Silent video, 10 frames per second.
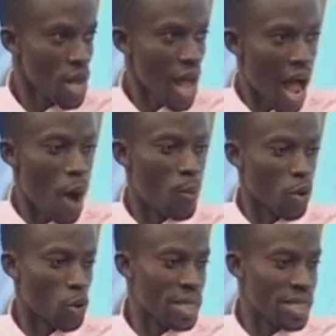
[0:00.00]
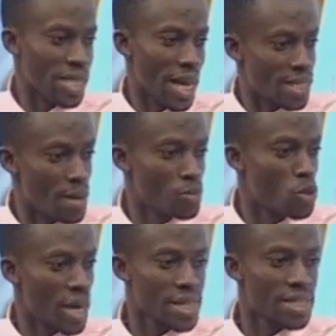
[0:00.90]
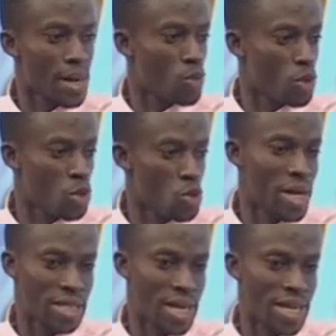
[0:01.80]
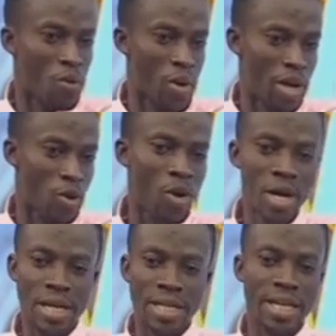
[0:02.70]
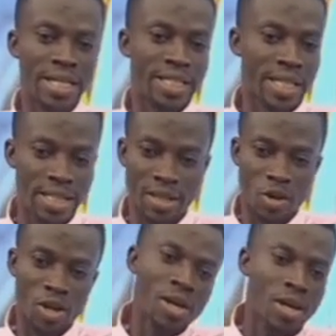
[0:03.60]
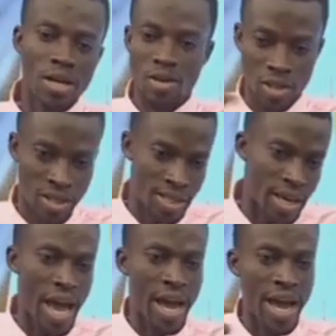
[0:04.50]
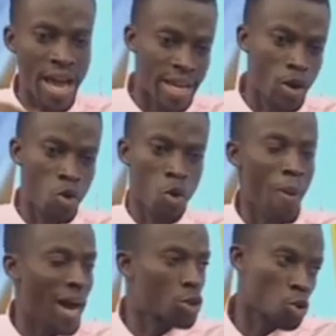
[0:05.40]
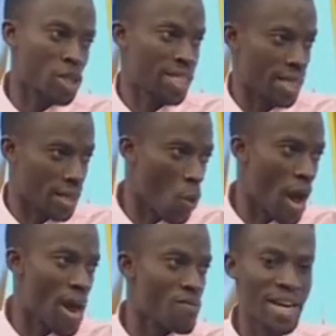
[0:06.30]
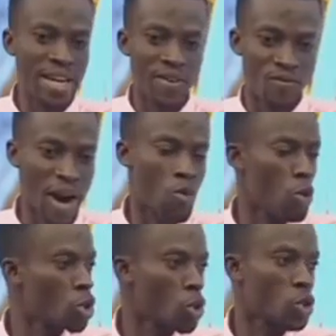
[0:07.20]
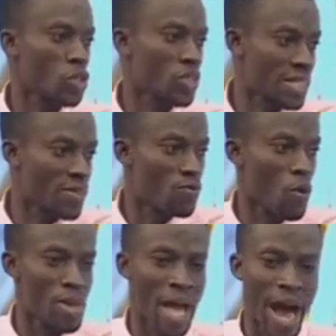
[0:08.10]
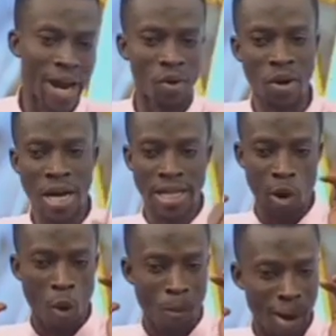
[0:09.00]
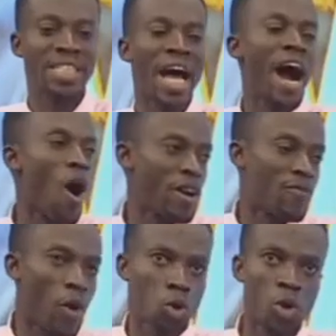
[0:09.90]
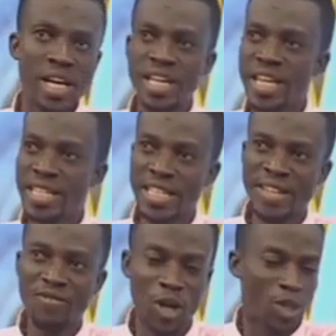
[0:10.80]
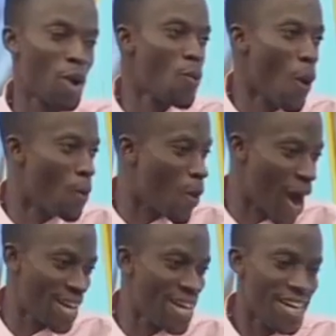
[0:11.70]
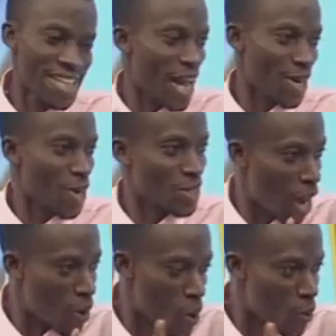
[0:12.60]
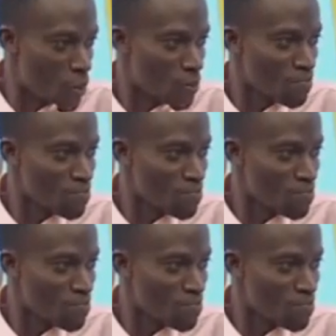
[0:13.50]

In their attempt to catch up with the US and other way, you know, they are just global trotting. Wherever they find resources, they will master all the force. So it is individuals who they are not alone.